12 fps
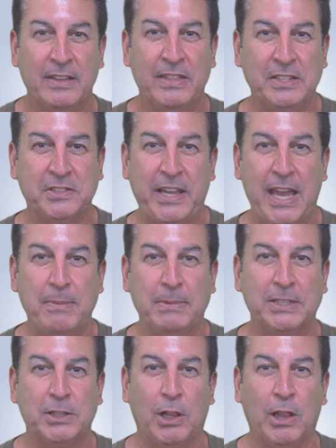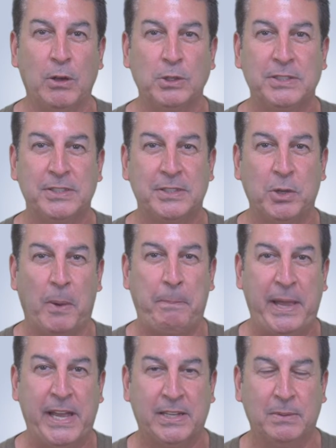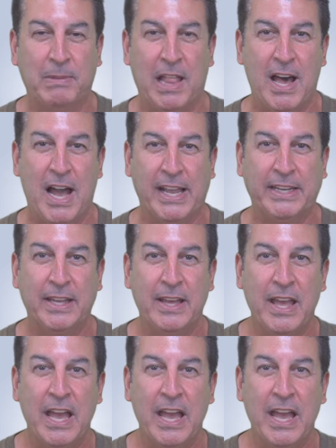This game is close to a pick'em line.